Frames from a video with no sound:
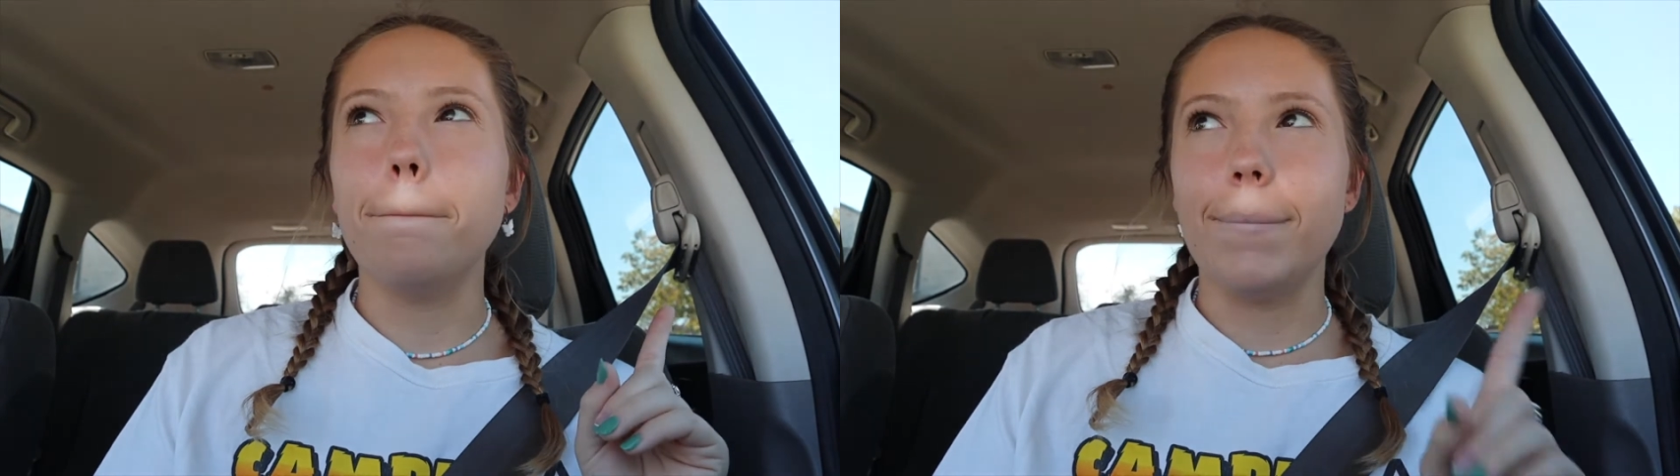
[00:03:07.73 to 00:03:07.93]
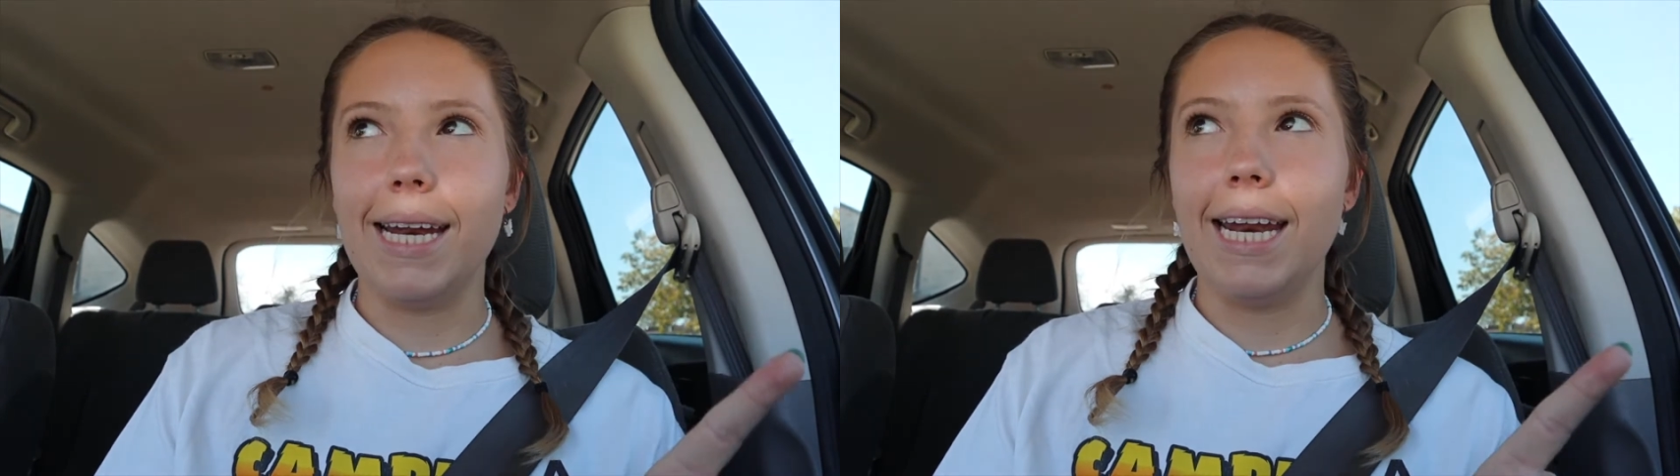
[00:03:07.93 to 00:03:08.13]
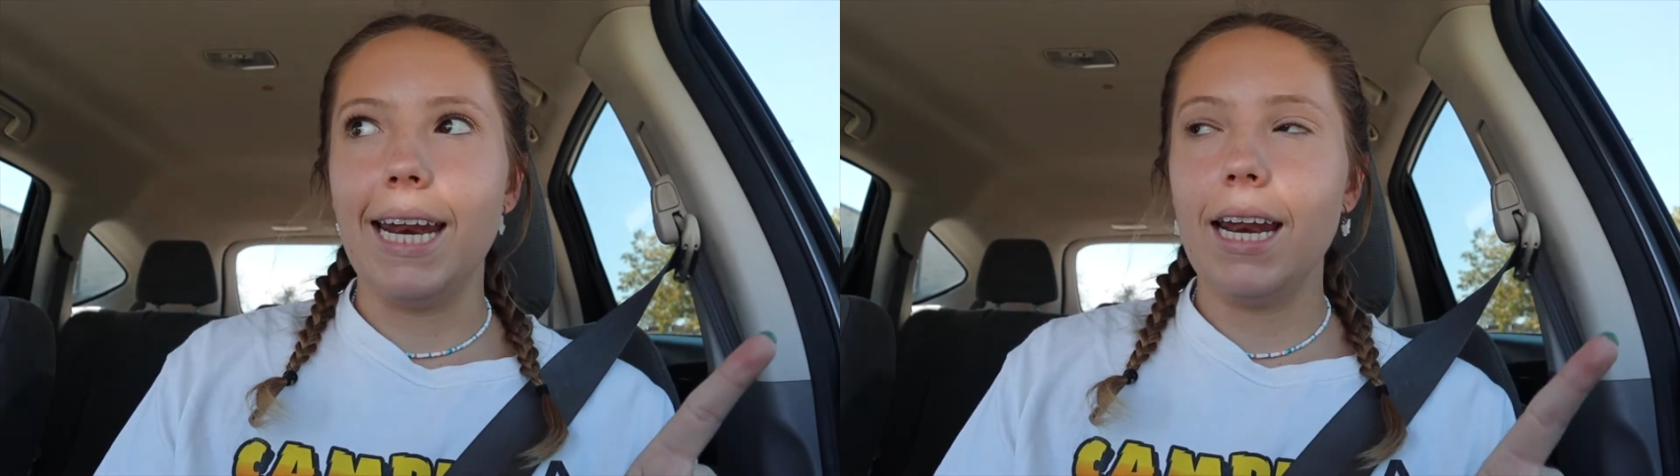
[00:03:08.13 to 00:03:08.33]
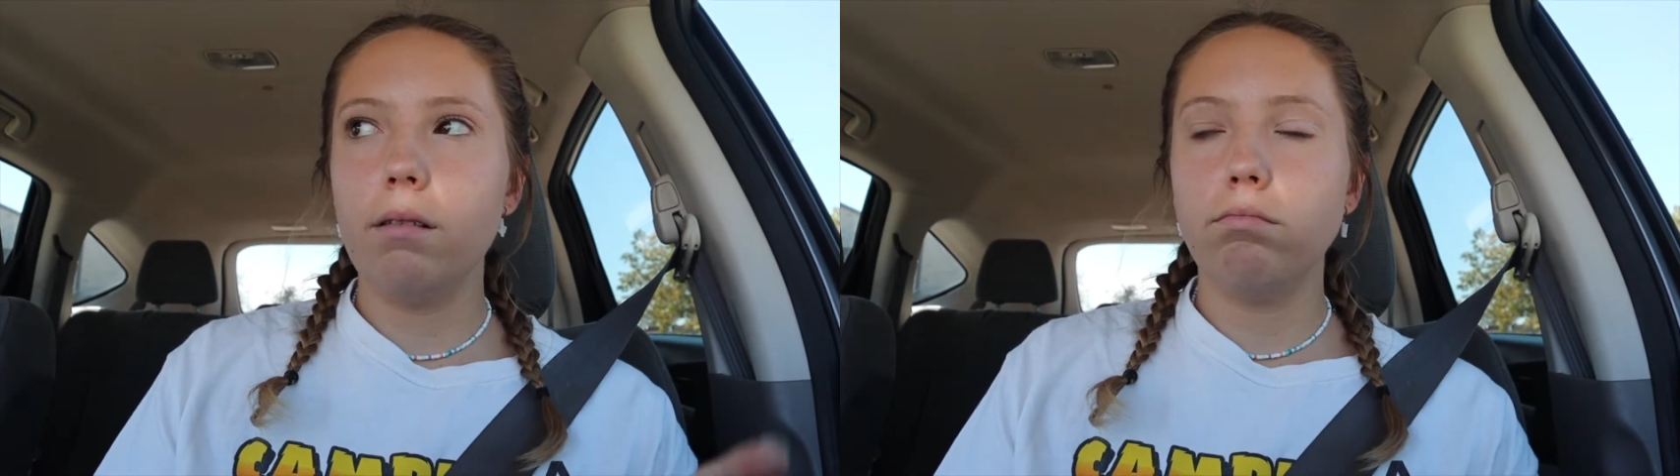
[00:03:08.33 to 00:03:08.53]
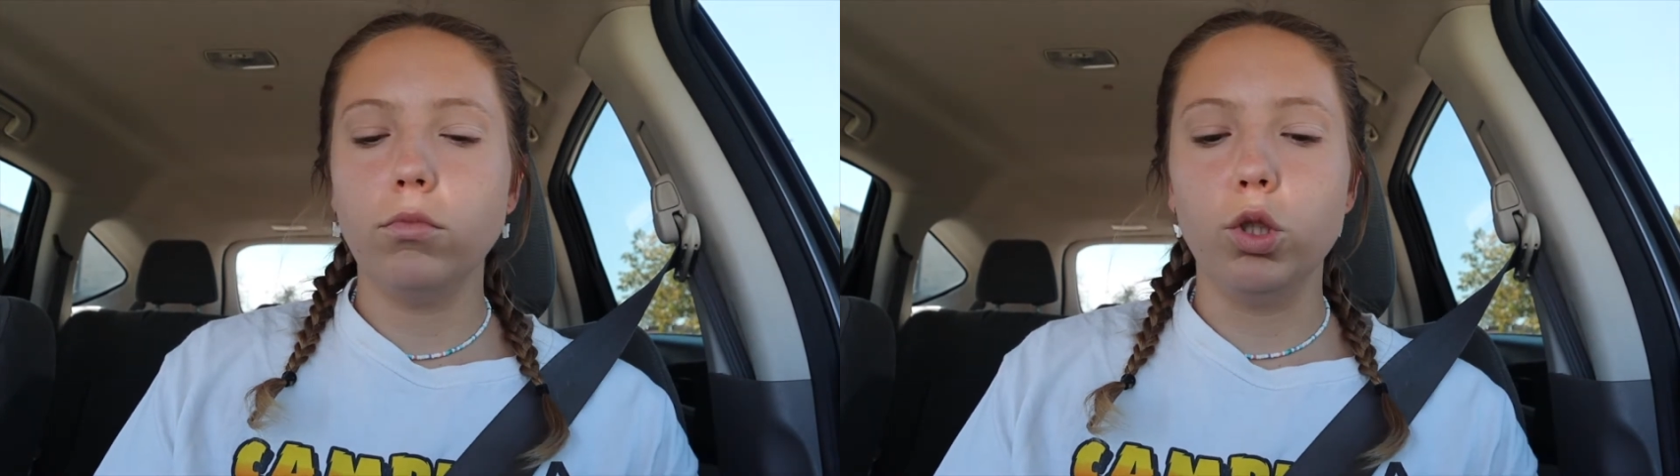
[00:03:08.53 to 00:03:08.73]

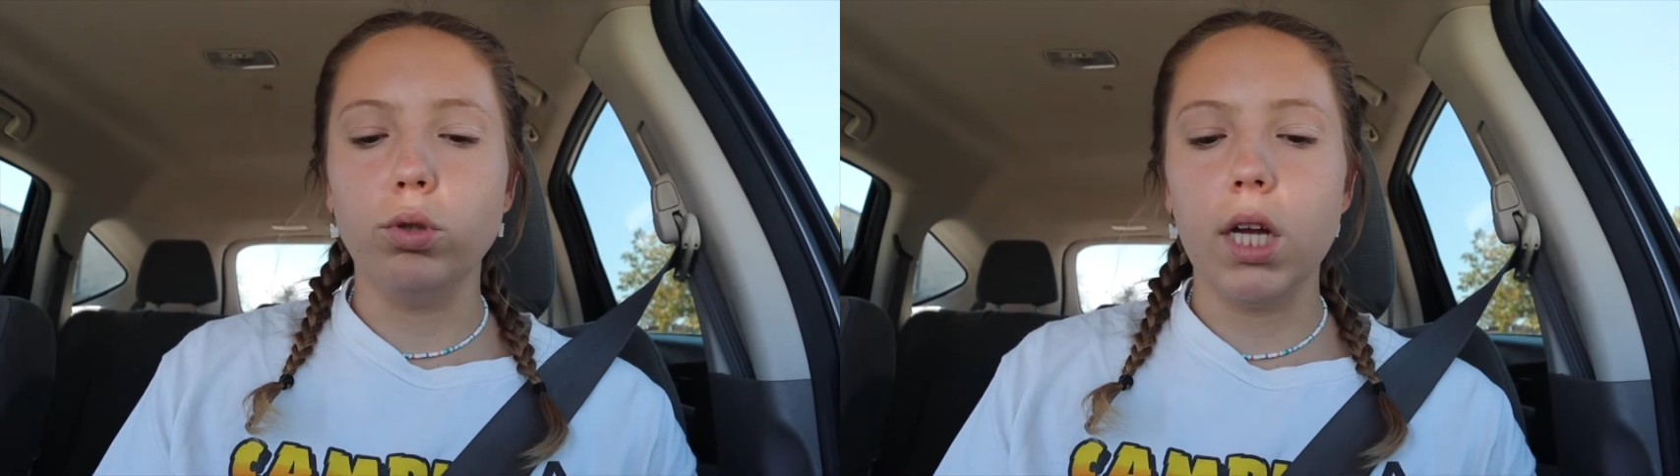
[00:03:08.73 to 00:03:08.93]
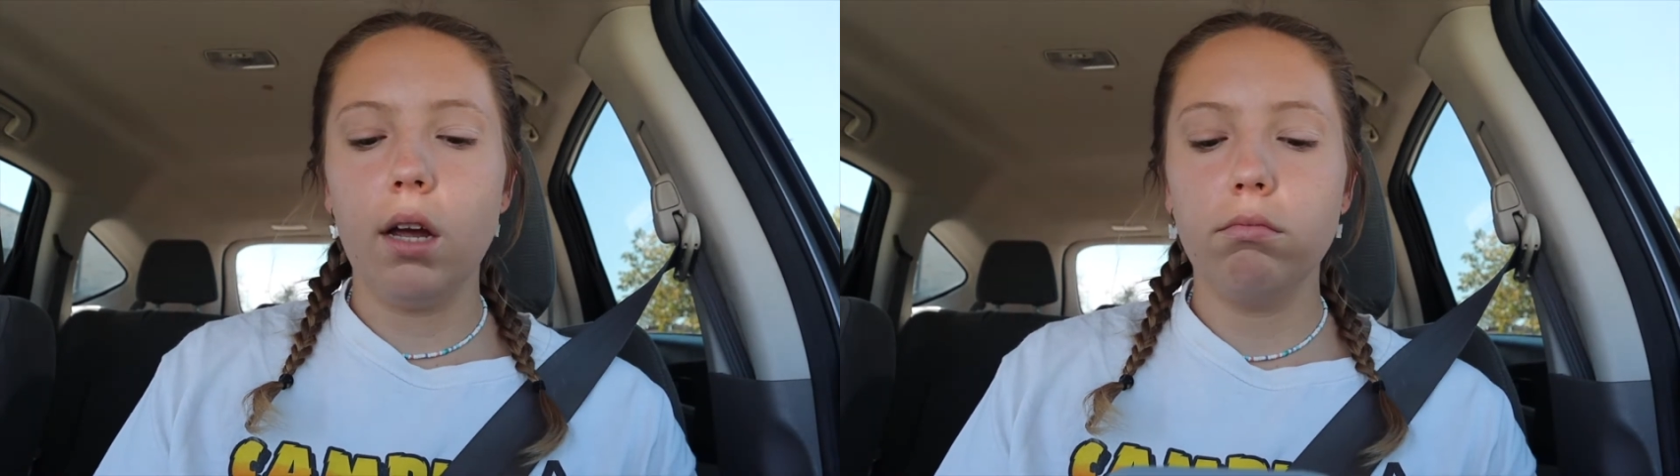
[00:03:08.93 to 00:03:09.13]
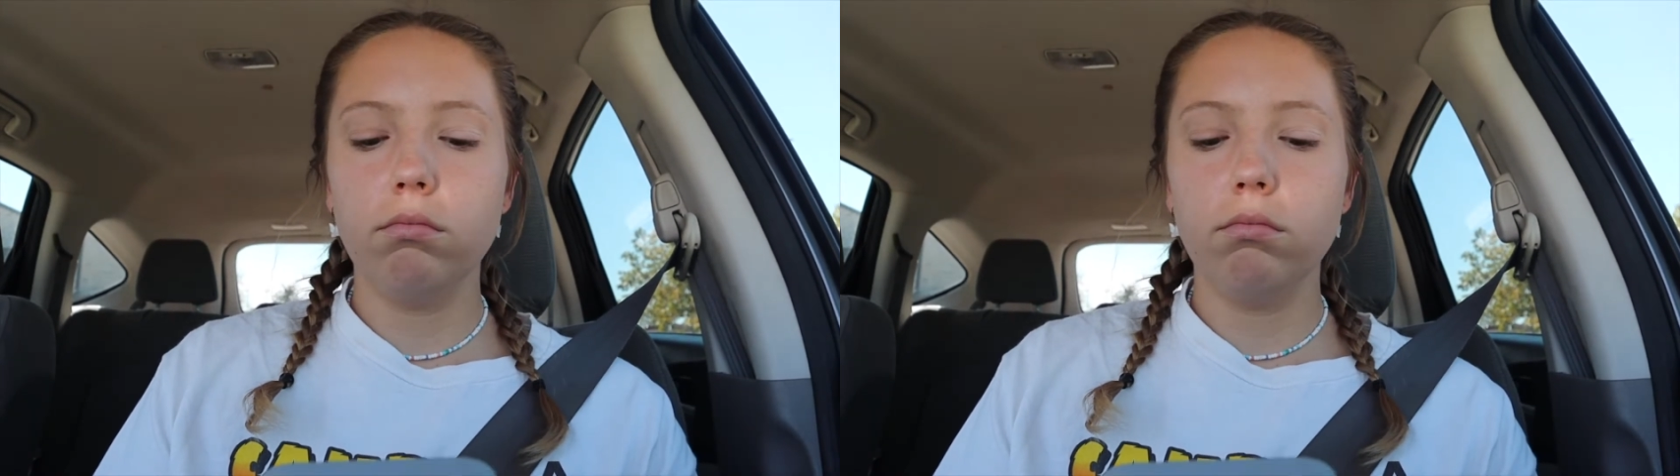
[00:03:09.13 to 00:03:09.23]
Monday, Tuesday.